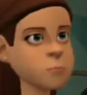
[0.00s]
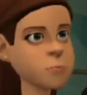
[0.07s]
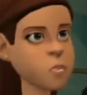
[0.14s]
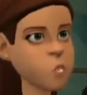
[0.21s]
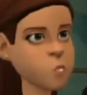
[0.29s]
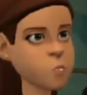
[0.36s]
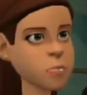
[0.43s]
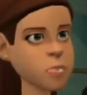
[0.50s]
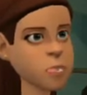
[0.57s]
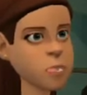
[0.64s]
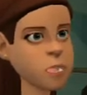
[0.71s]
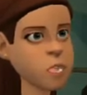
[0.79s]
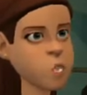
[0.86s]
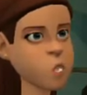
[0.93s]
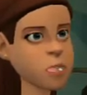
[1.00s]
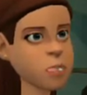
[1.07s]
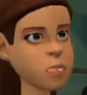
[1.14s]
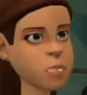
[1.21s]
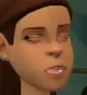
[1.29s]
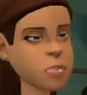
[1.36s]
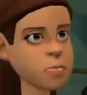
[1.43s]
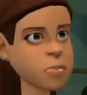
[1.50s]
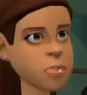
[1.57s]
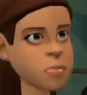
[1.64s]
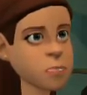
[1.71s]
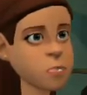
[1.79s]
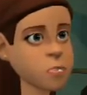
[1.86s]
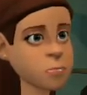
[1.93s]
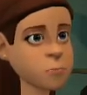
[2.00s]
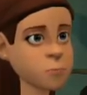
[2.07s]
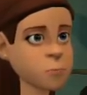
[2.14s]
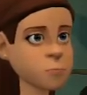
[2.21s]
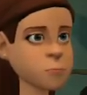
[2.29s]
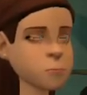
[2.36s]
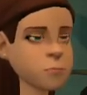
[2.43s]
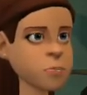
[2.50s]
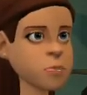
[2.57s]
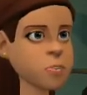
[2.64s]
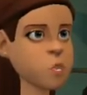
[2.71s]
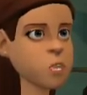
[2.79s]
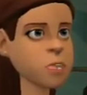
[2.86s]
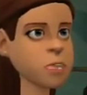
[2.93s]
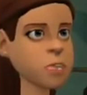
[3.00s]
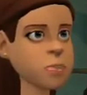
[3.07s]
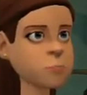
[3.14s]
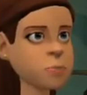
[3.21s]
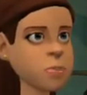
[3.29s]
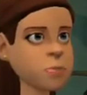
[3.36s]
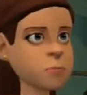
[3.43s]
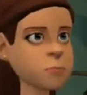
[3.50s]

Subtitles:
You see how angry that gets her. And that worries me.